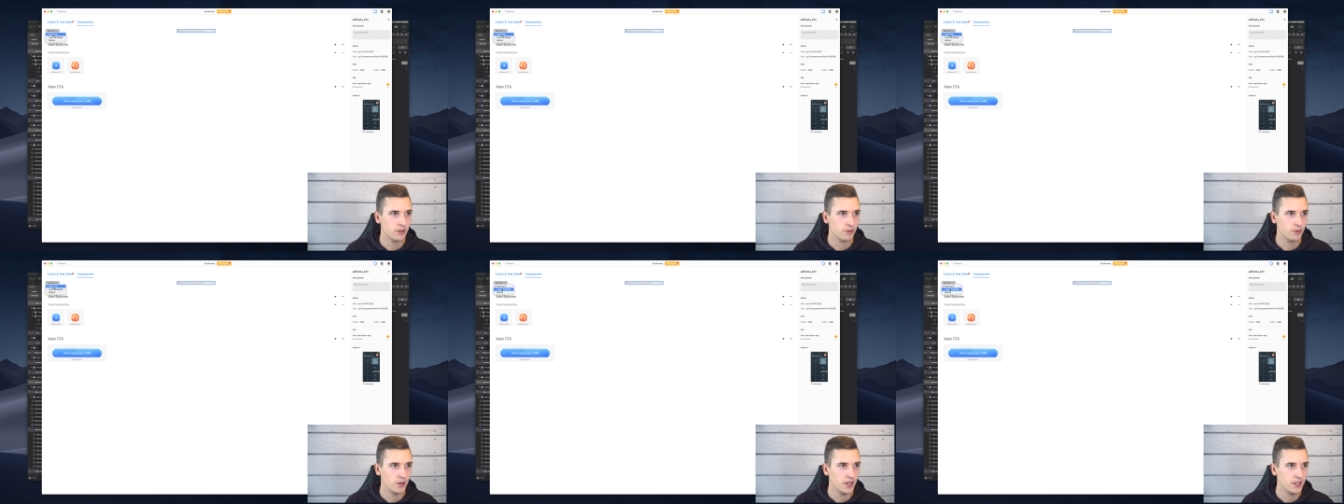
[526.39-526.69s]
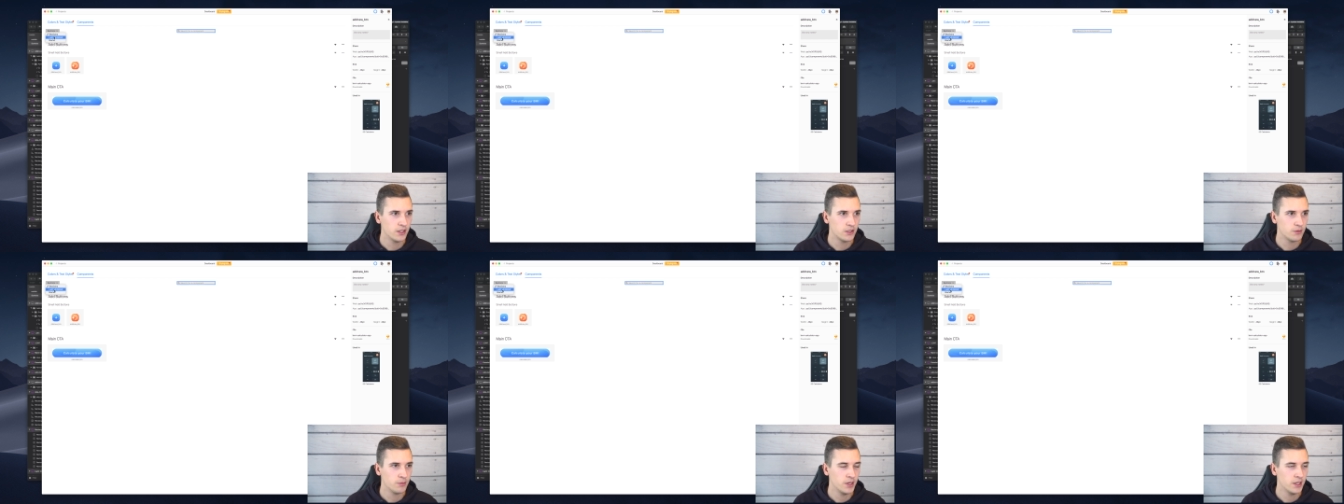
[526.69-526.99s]

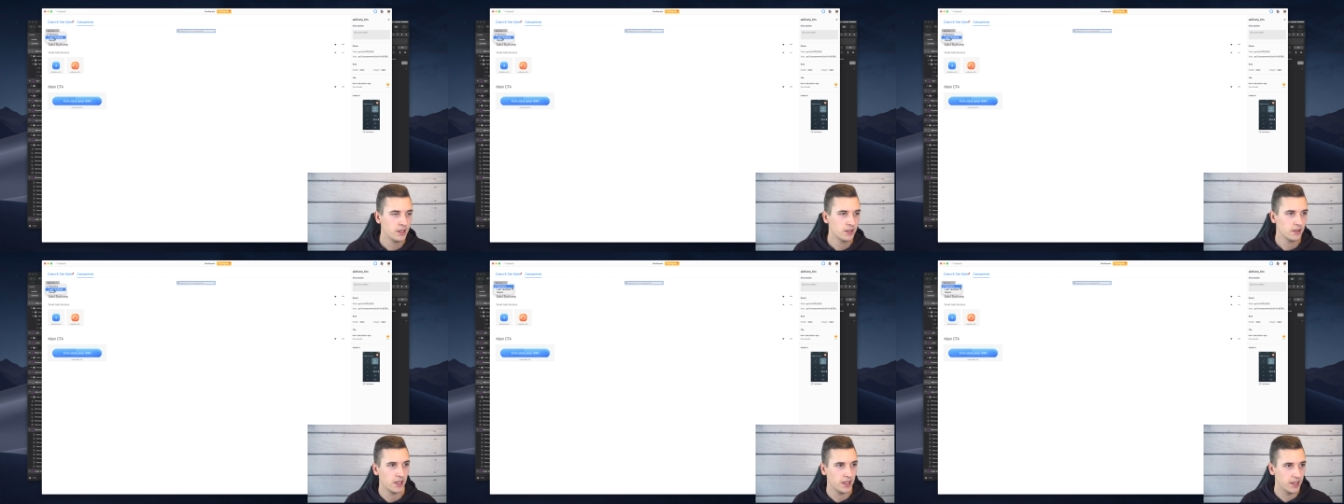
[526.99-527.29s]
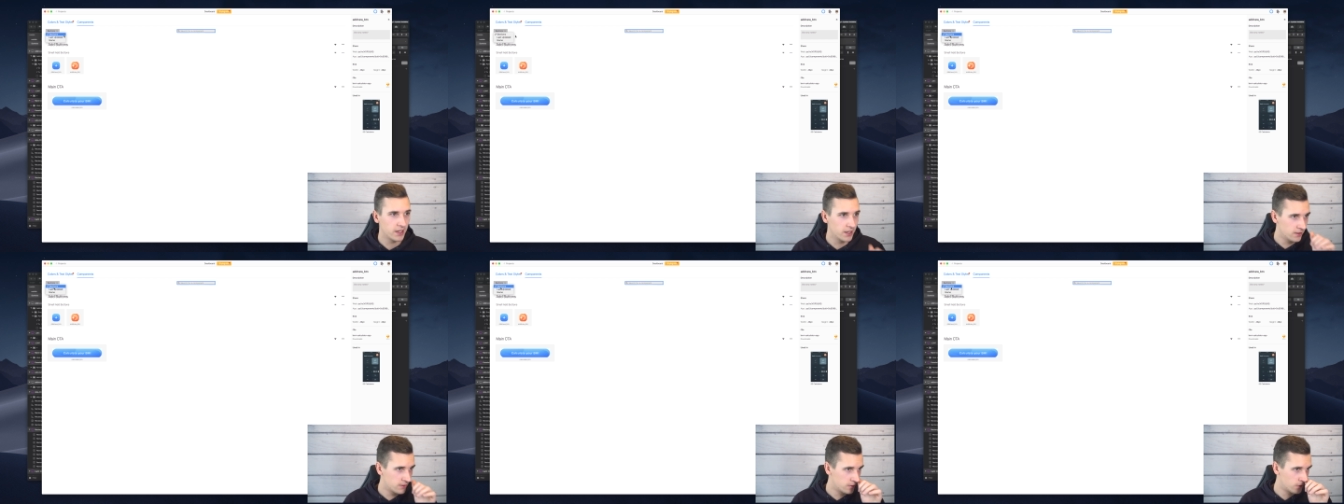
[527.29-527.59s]
arrangement,
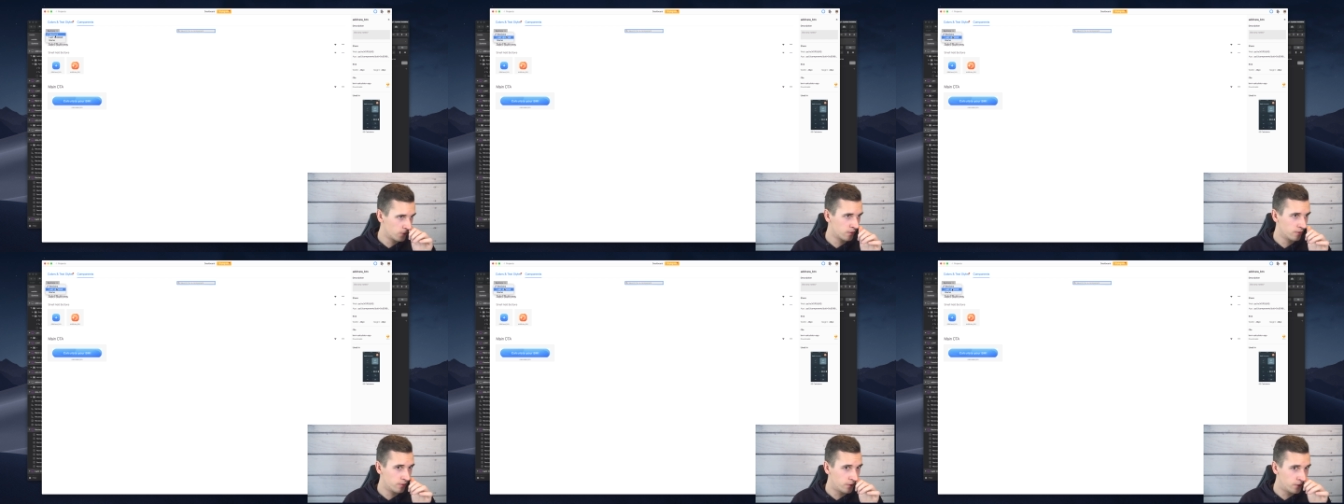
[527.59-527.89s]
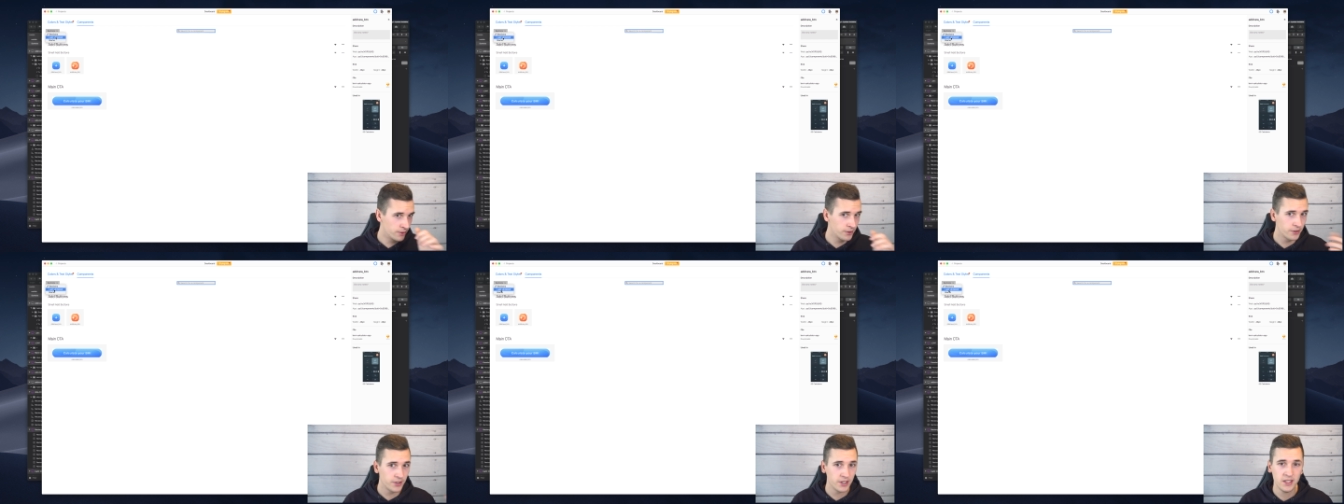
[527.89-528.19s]
like a certain
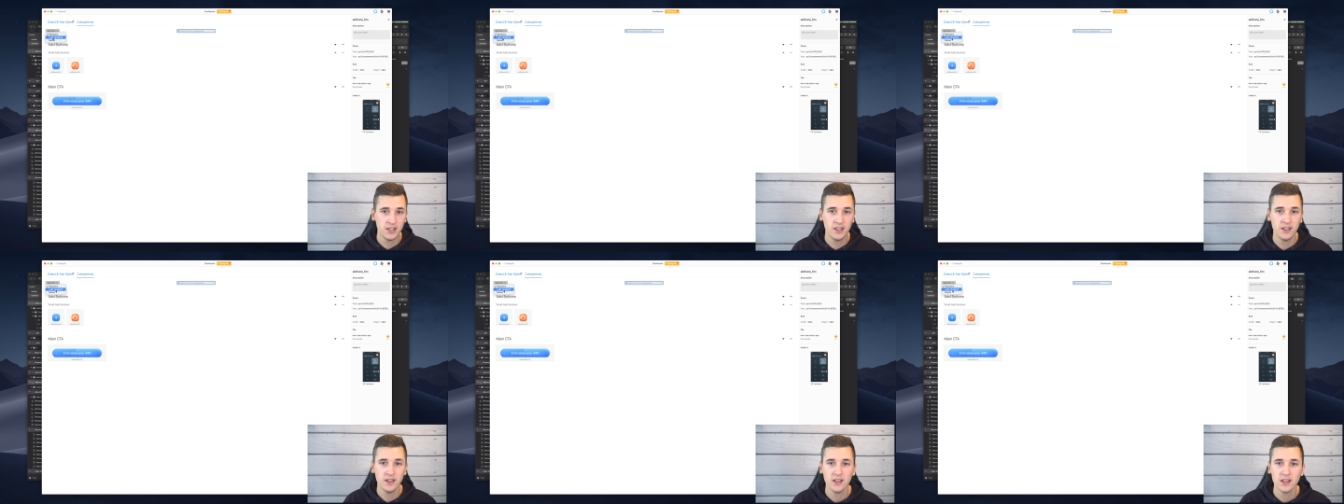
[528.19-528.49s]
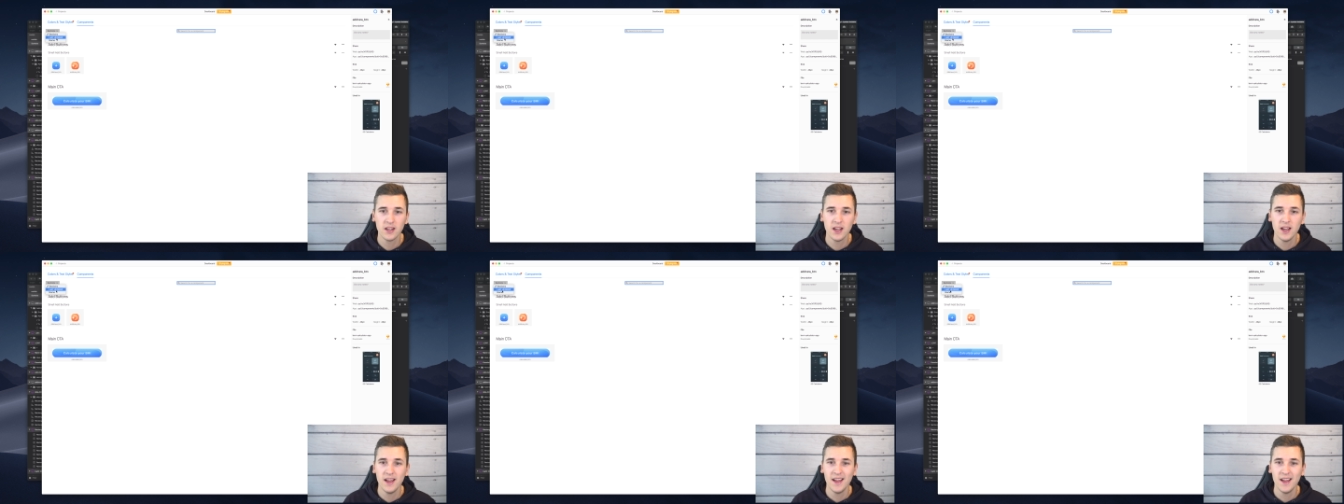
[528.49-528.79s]
order in here.